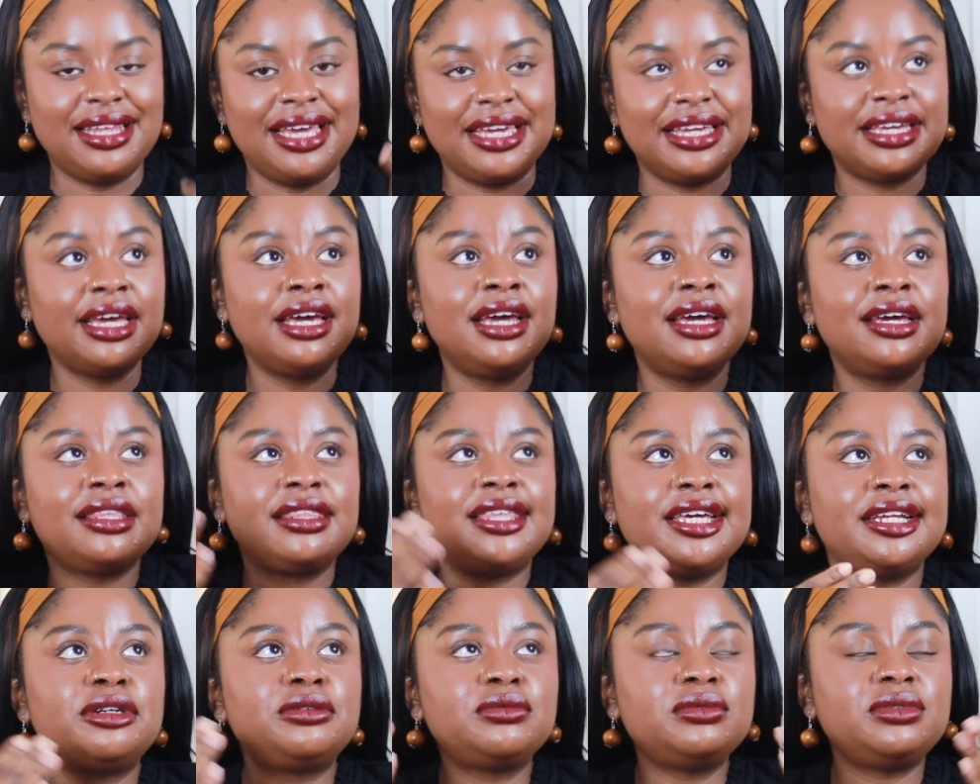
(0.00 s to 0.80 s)
Like,
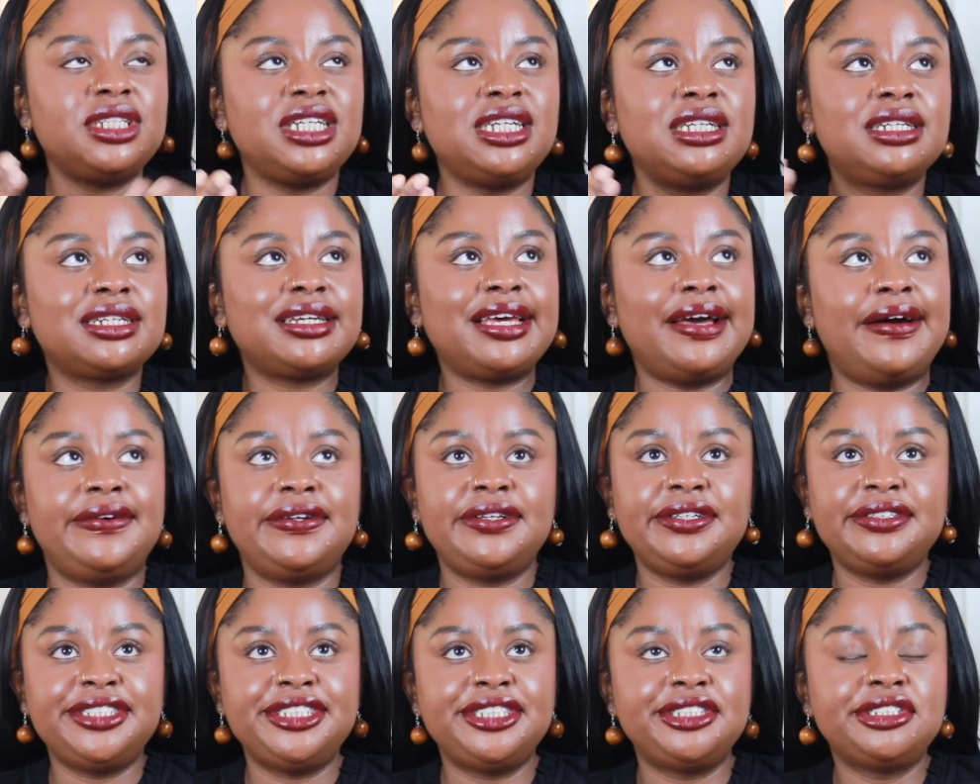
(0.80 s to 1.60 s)
they don't need a
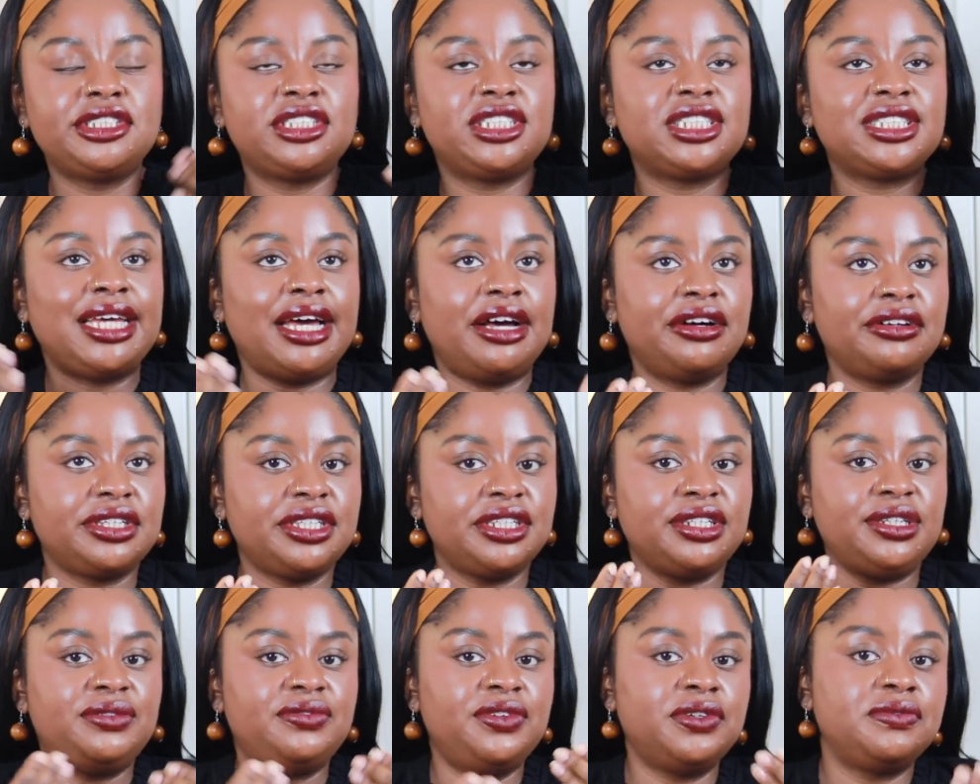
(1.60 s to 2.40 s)
calculator to
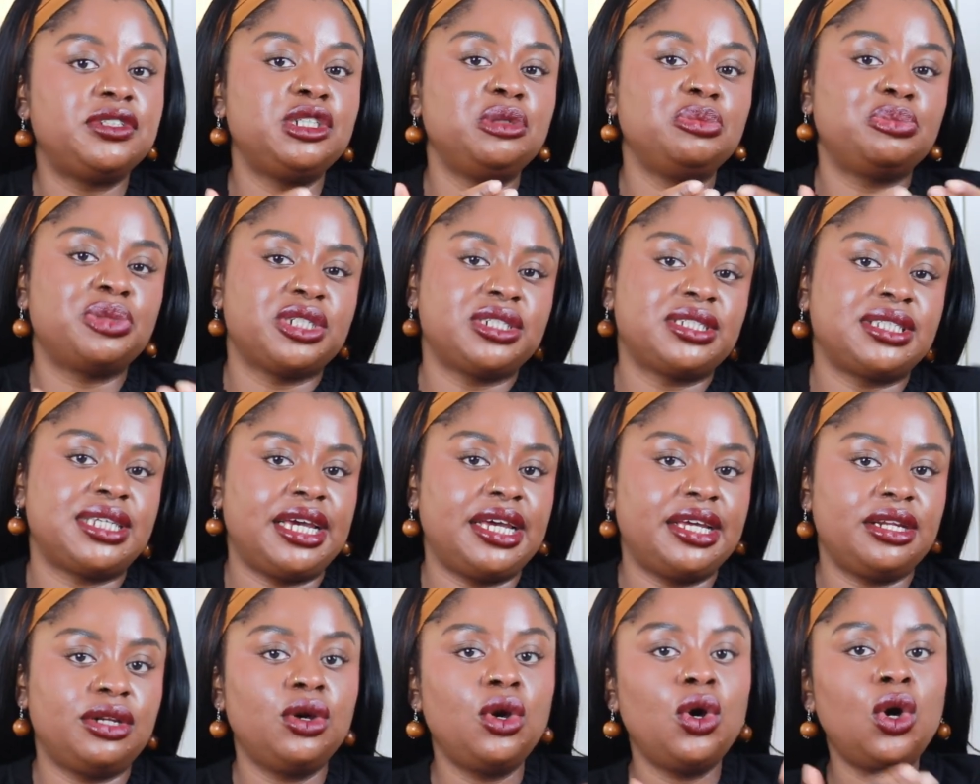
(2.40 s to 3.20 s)
calculate fifteen
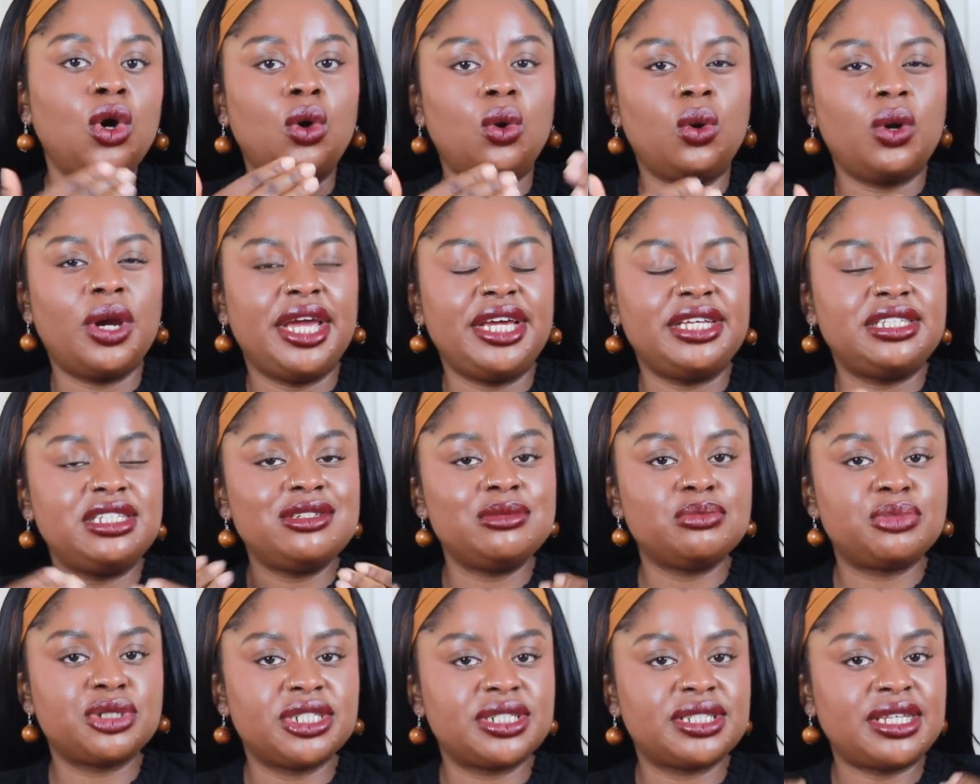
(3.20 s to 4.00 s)
percent or
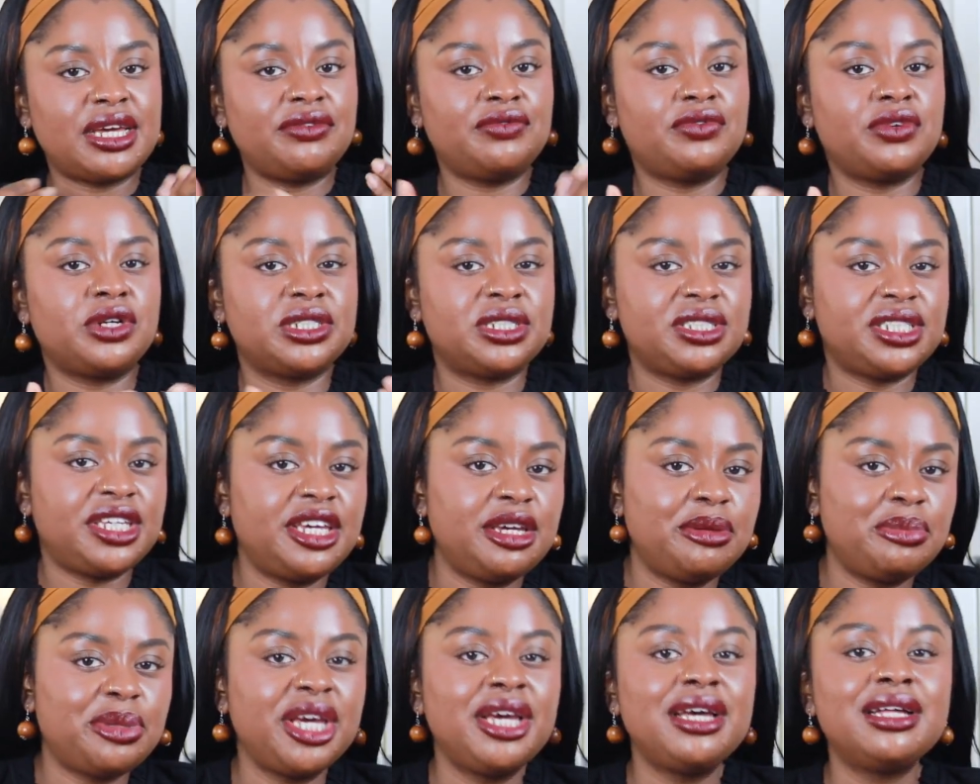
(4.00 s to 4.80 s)
eighteen percent for a
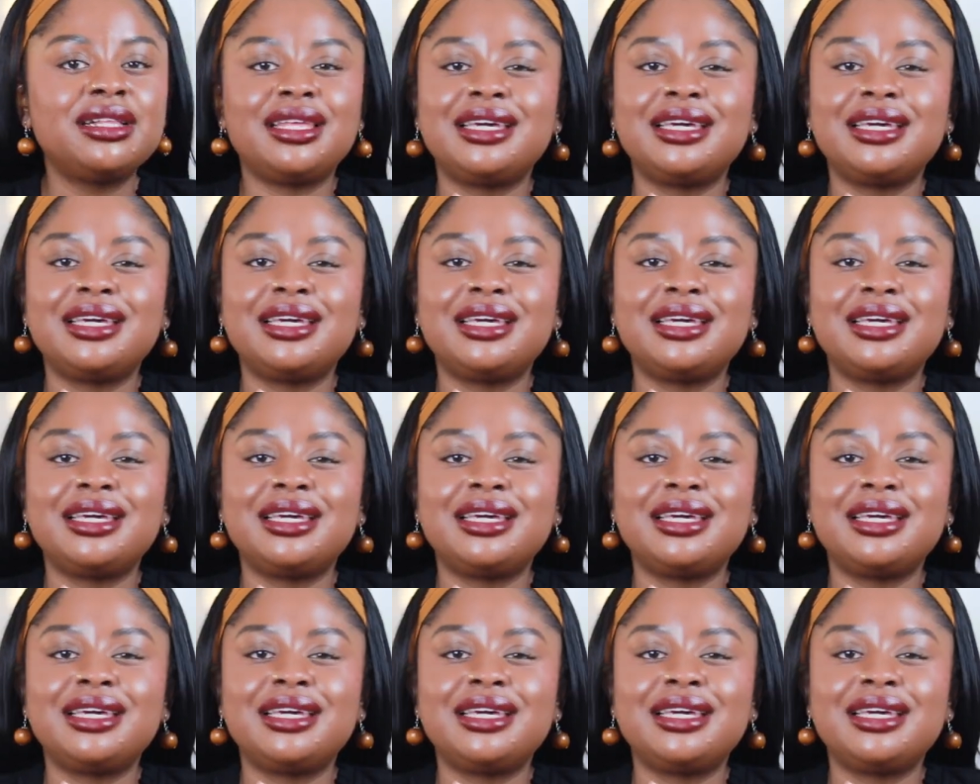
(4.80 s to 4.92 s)
tip.